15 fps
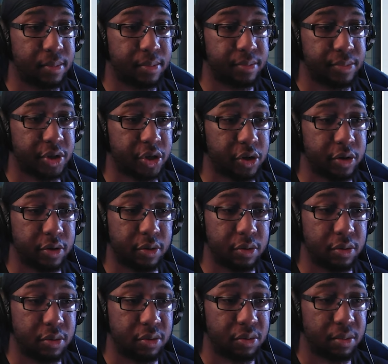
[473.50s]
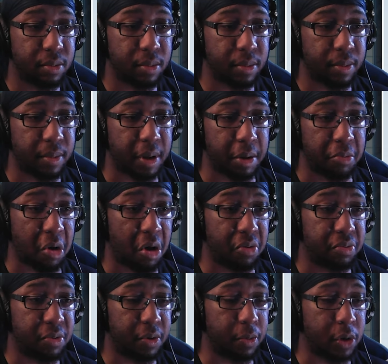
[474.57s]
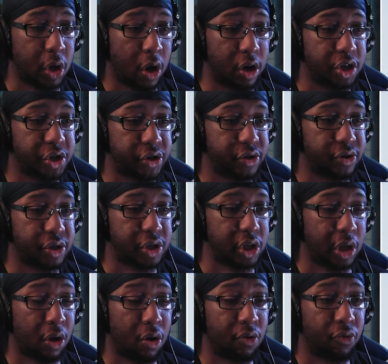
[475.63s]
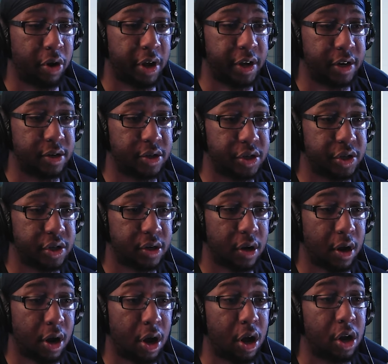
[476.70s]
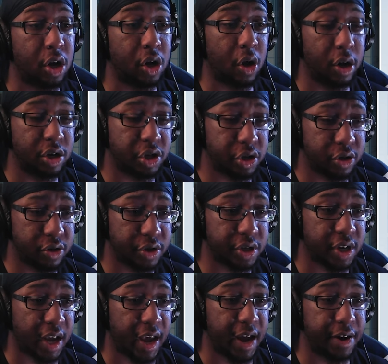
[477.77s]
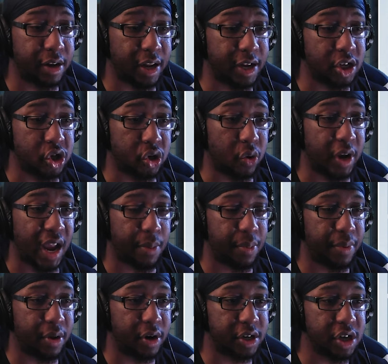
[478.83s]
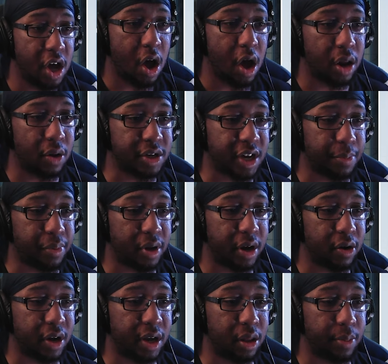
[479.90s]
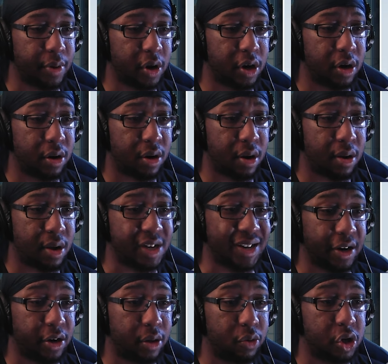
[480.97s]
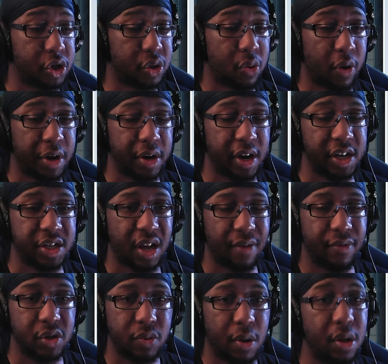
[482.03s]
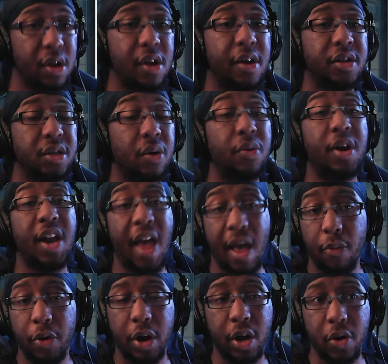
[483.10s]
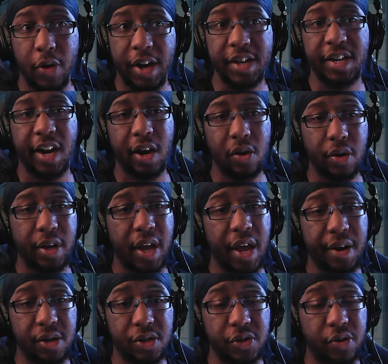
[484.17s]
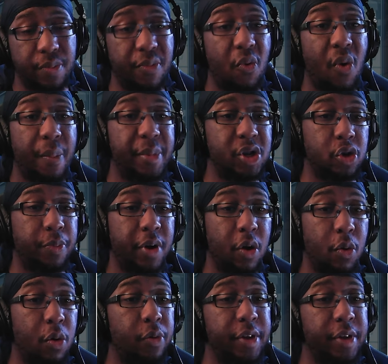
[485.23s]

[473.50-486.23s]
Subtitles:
So, you know, launchers, long range, launchers, and like zoning capabilities, alongside player killing, player sentinel, which is quite nice to have as well. So now we're gonna go ahead and take a look at some weapons of parallel